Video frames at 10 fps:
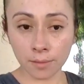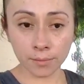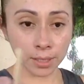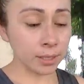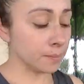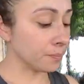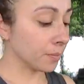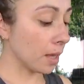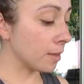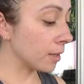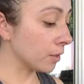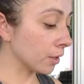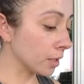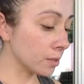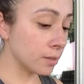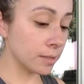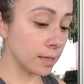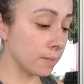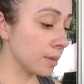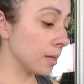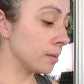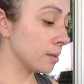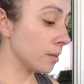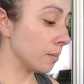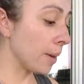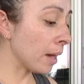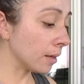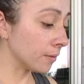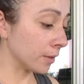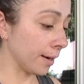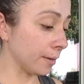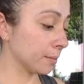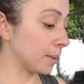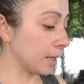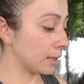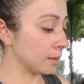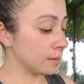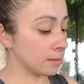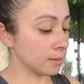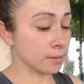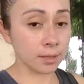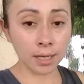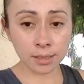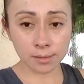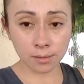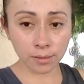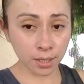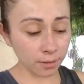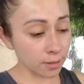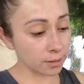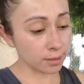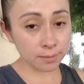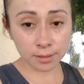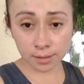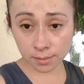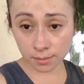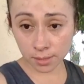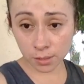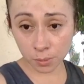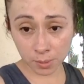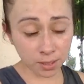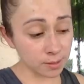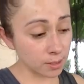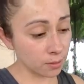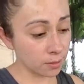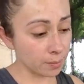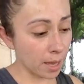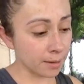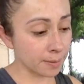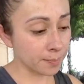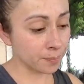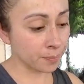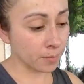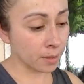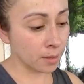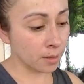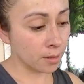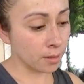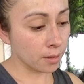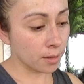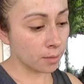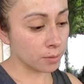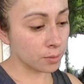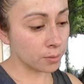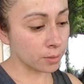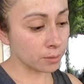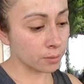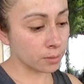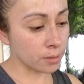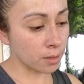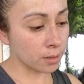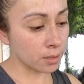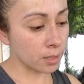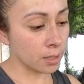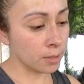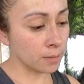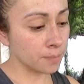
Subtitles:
right? And then you're going to do the same thing to the back of your airplane. Okay, so here this would be considered the back. And I would do a little dot here.